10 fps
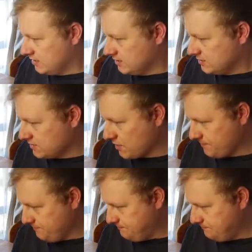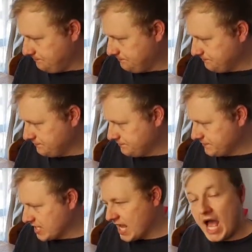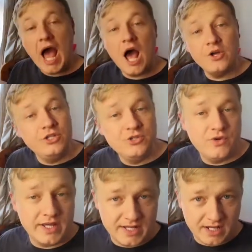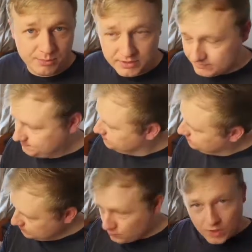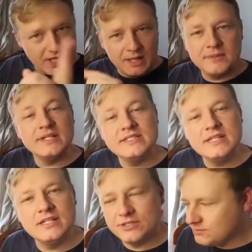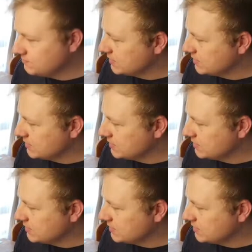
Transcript: So, how do you create a cup? Well, I'm gonna tell you.